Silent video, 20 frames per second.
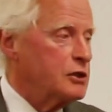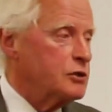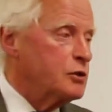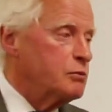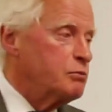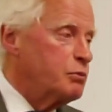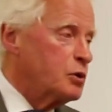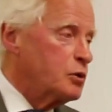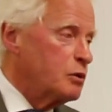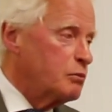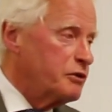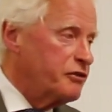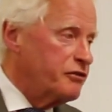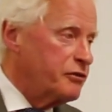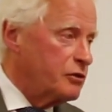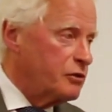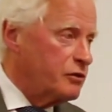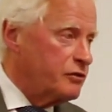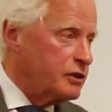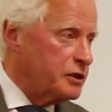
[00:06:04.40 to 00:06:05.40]
to Bournemouth
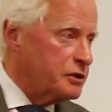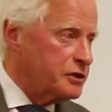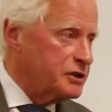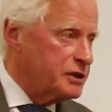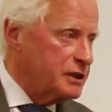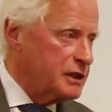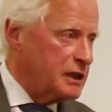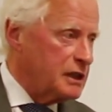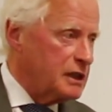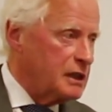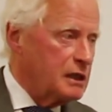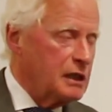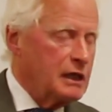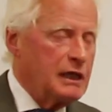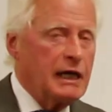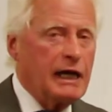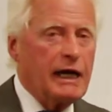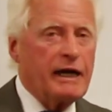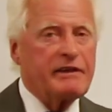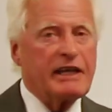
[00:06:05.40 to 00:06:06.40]
University.
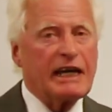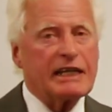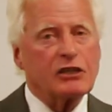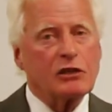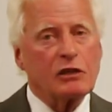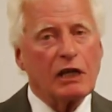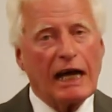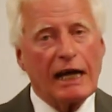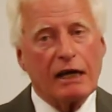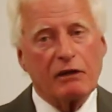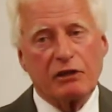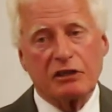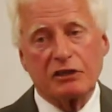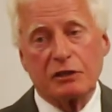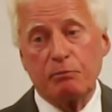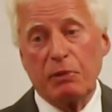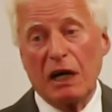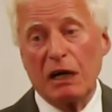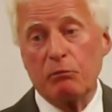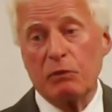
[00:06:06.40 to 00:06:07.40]
And that allowed us
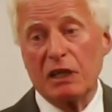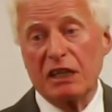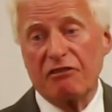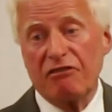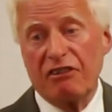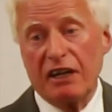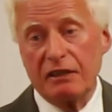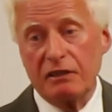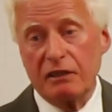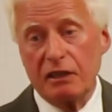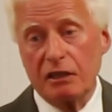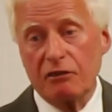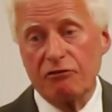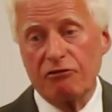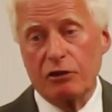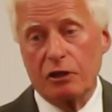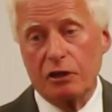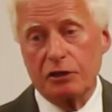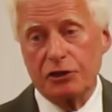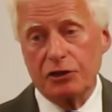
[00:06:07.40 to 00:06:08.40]
public funding
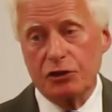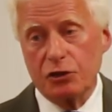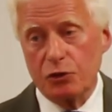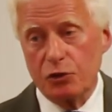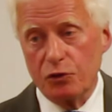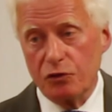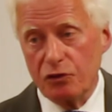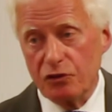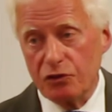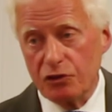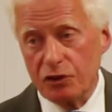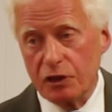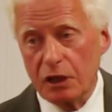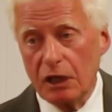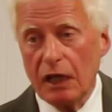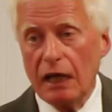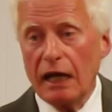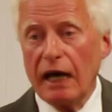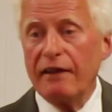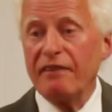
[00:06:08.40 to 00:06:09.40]
for our students,
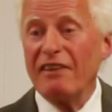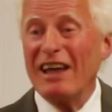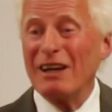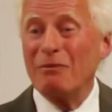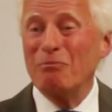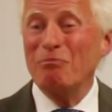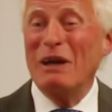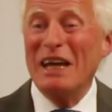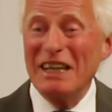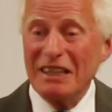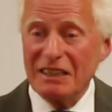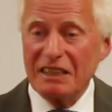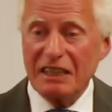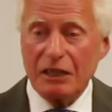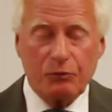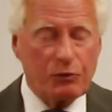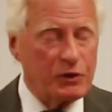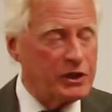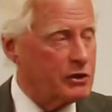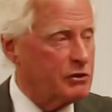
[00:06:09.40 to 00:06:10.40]
and that meant
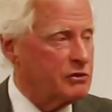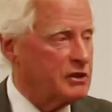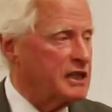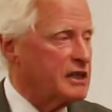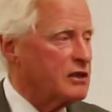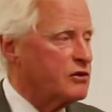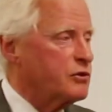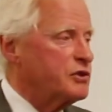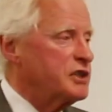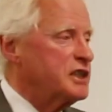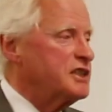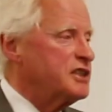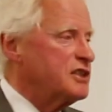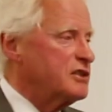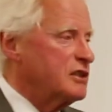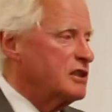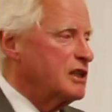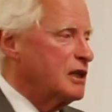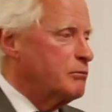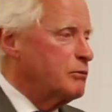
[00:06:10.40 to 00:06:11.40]
that we could increase
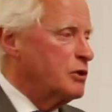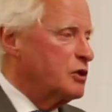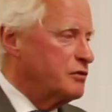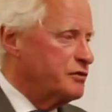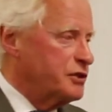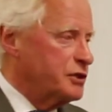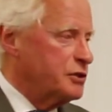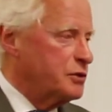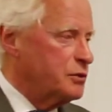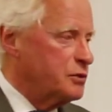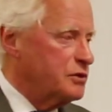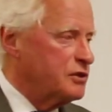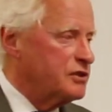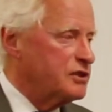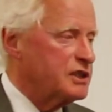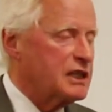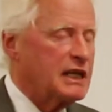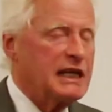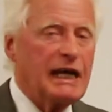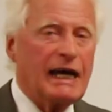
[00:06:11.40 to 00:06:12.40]
the number of
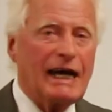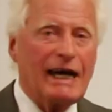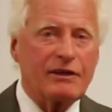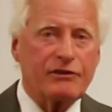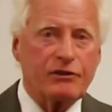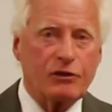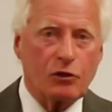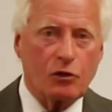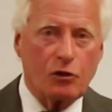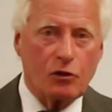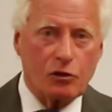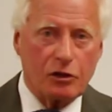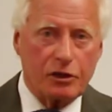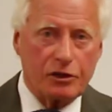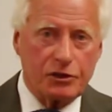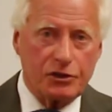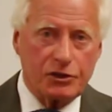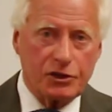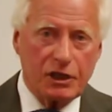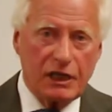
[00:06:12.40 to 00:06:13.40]
students at the
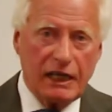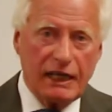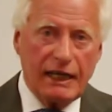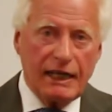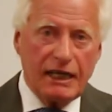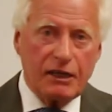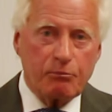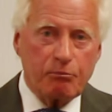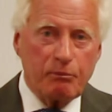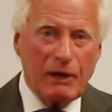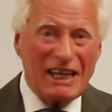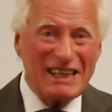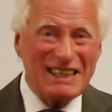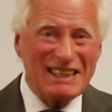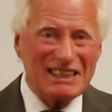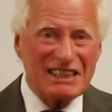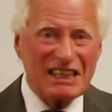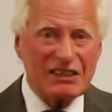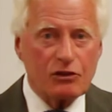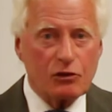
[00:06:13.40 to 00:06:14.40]
college. It
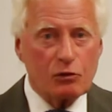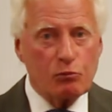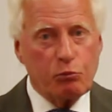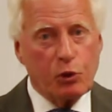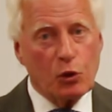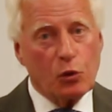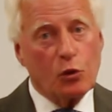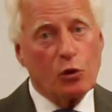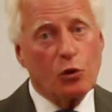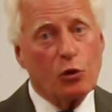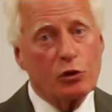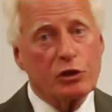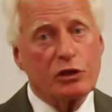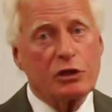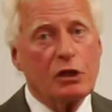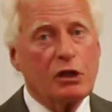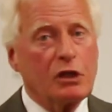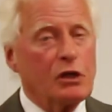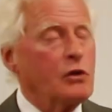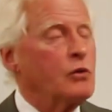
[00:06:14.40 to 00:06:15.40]
meant that the board
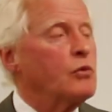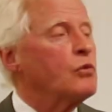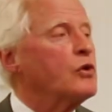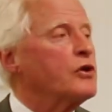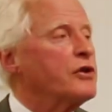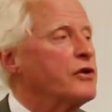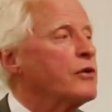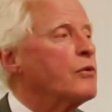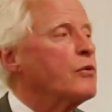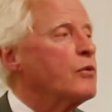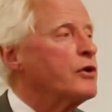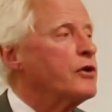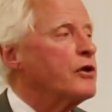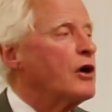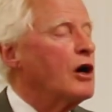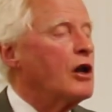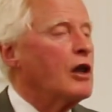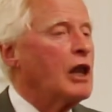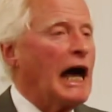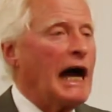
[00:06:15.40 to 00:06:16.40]
would,
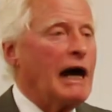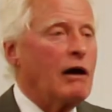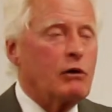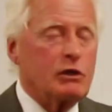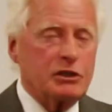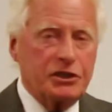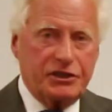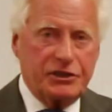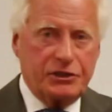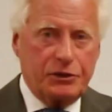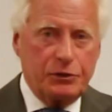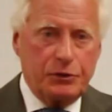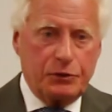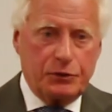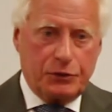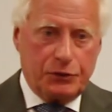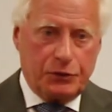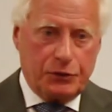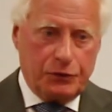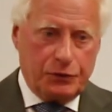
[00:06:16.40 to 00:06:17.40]
would allow us
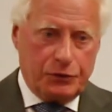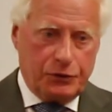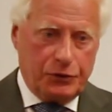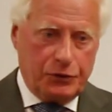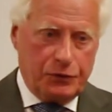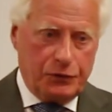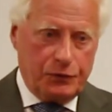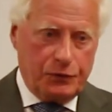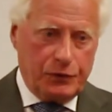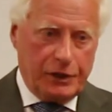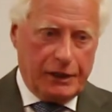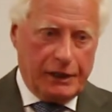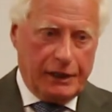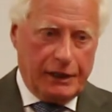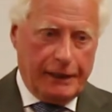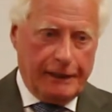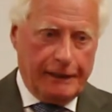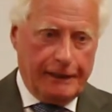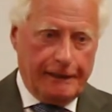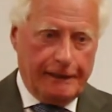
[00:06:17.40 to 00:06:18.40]
to, to, to
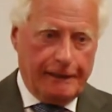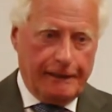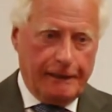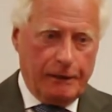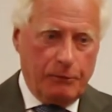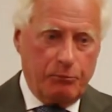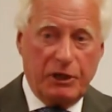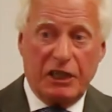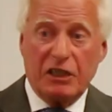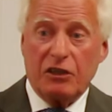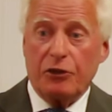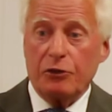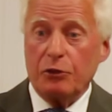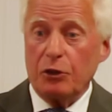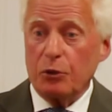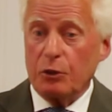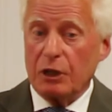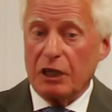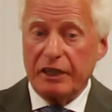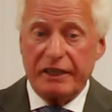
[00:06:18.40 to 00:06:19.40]
uh, uh, uh build a
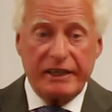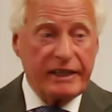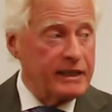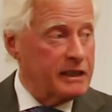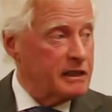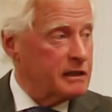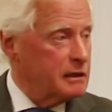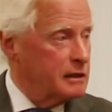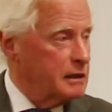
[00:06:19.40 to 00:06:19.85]
new clinic.